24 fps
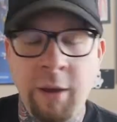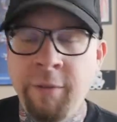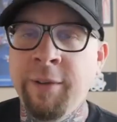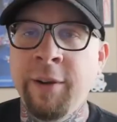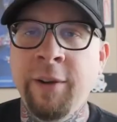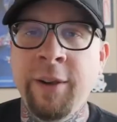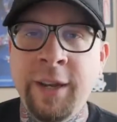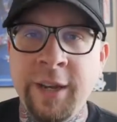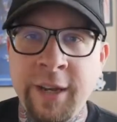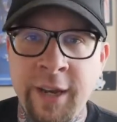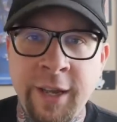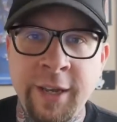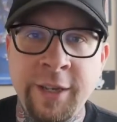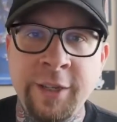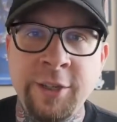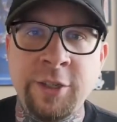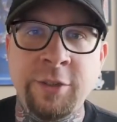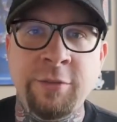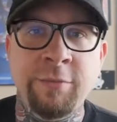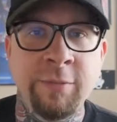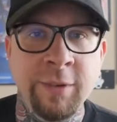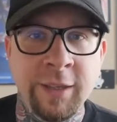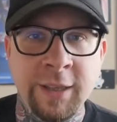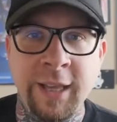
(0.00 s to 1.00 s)
a very
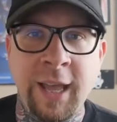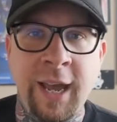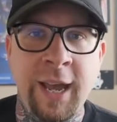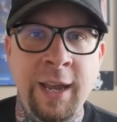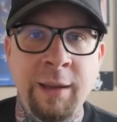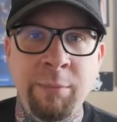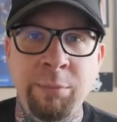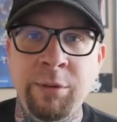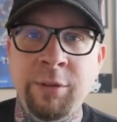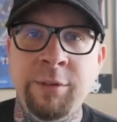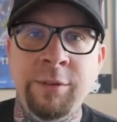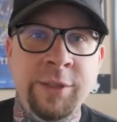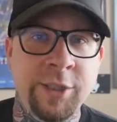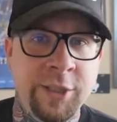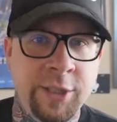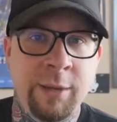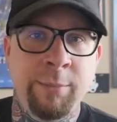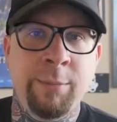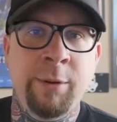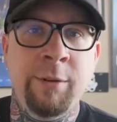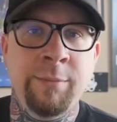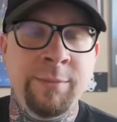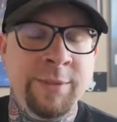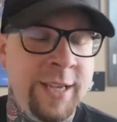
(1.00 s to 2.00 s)
nice, reliable
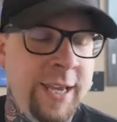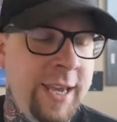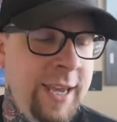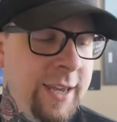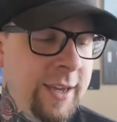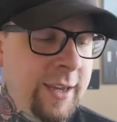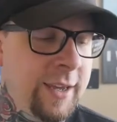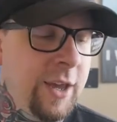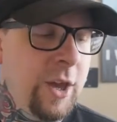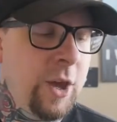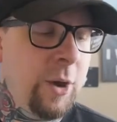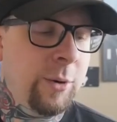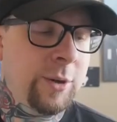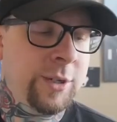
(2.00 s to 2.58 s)
sub-ohm tank.